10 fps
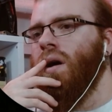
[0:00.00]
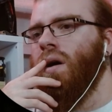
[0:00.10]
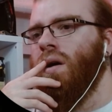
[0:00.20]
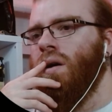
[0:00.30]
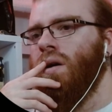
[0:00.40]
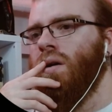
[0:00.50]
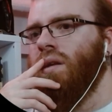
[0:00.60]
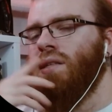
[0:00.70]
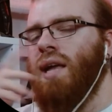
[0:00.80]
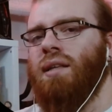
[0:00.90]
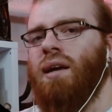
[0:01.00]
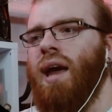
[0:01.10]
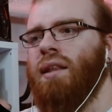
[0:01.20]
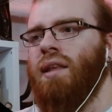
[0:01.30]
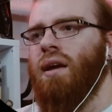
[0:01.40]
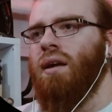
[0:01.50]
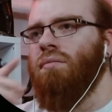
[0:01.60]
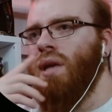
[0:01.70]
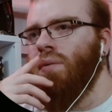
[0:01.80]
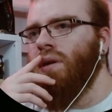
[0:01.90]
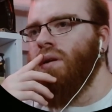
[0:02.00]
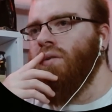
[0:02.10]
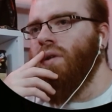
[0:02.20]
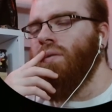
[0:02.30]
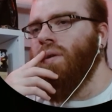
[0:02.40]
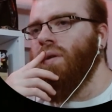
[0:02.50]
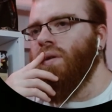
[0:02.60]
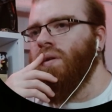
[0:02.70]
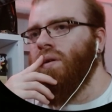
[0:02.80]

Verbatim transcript: Huh? He's like the caretaker, maybe, around.